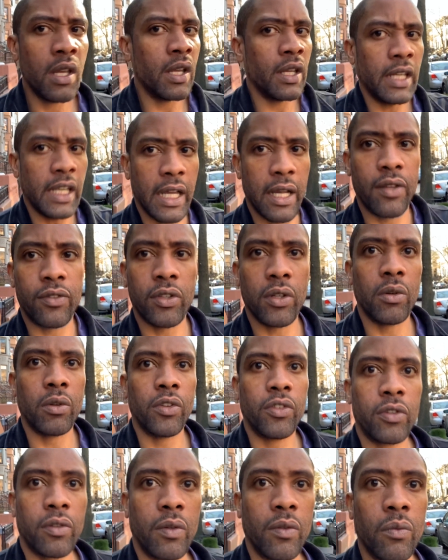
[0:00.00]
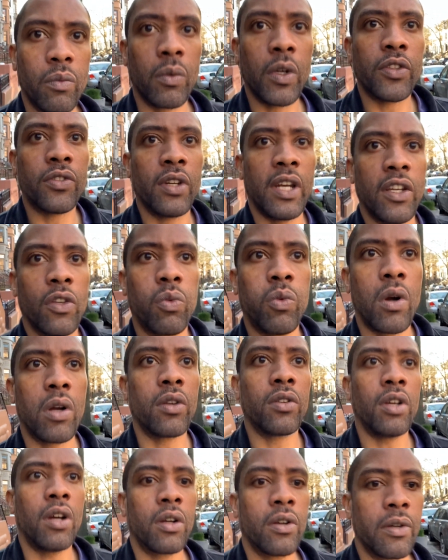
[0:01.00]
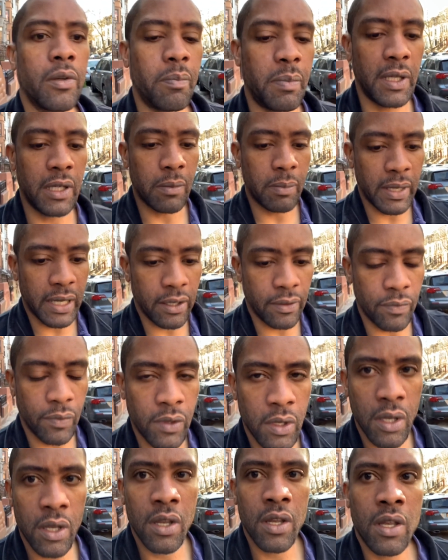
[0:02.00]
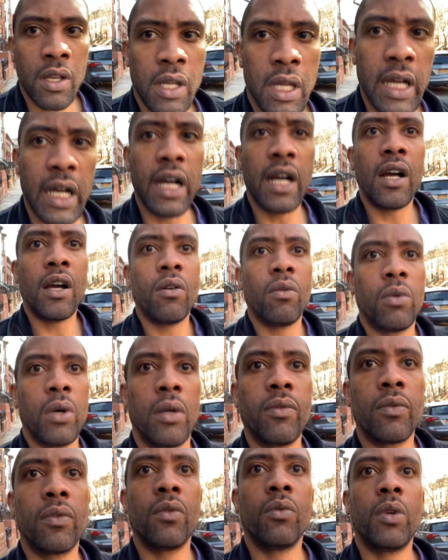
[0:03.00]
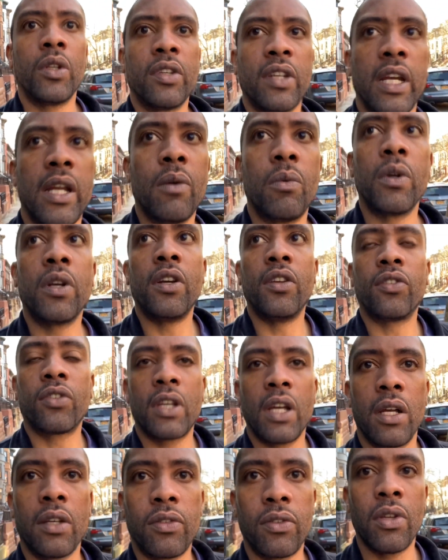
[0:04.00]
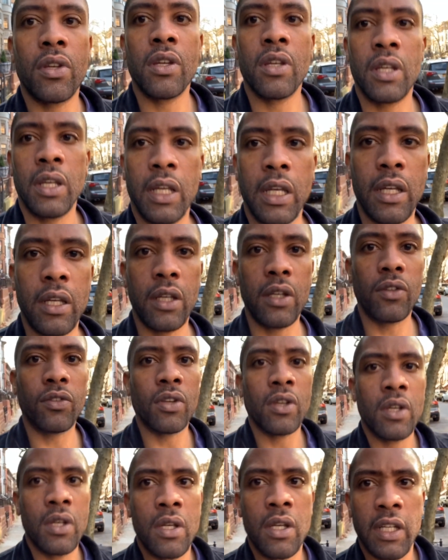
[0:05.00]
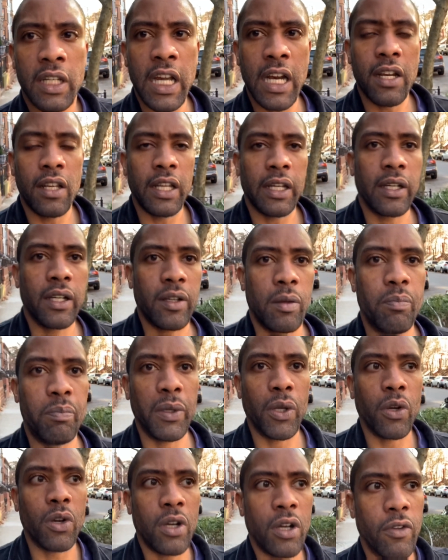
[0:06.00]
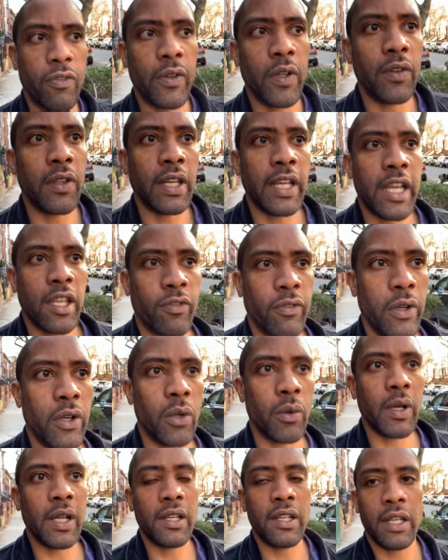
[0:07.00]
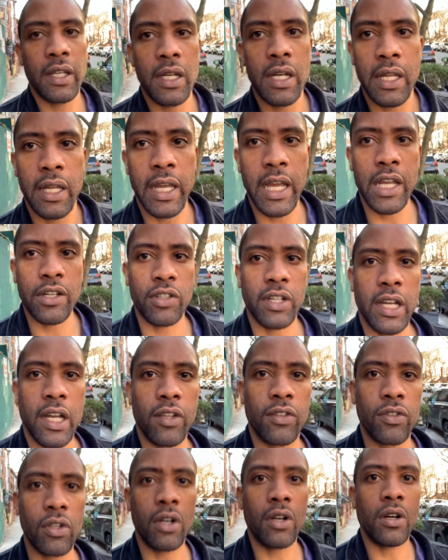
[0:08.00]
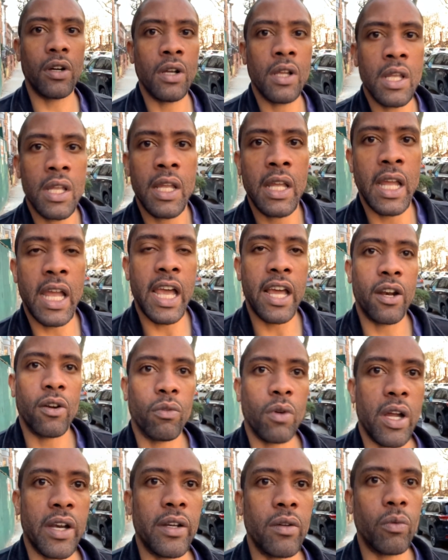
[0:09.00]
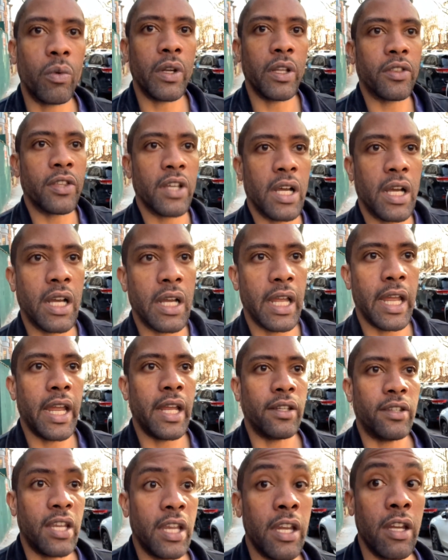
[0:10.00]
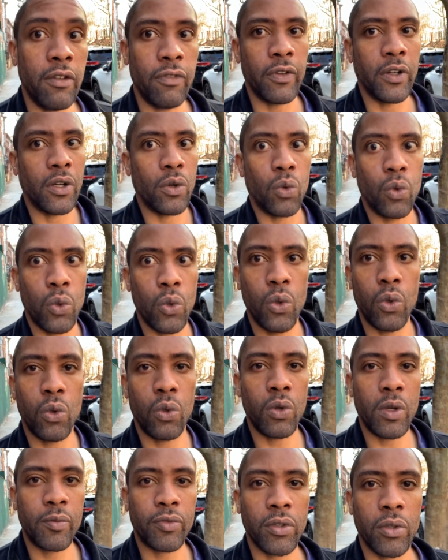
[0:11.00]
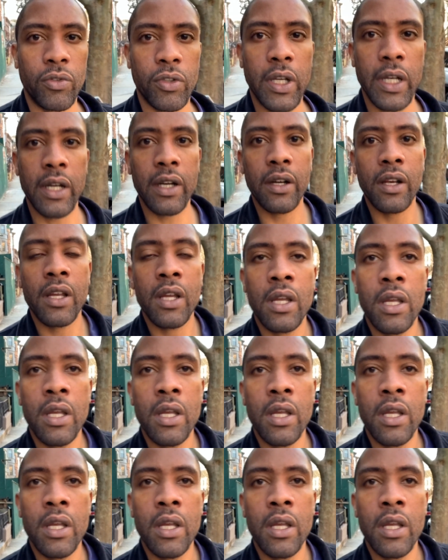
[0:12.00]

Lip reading: yeah, so what's today's walk and talk going to be about? Well, what today I want to discuss is kind of like a build off of the last video I did. As you guys saw, had a run-in with Antifa. Ooh, I'm so scared.